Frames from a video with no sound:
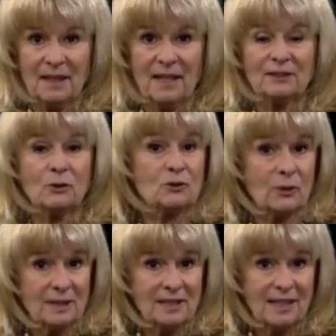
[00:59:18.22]
And so
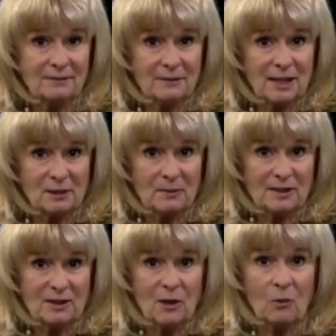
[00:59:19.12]
join us again for next
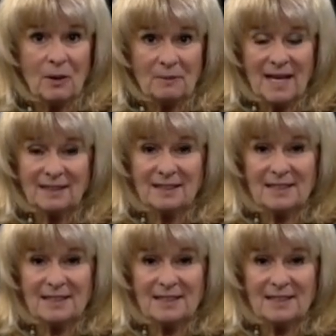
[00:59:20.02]
month's webcast.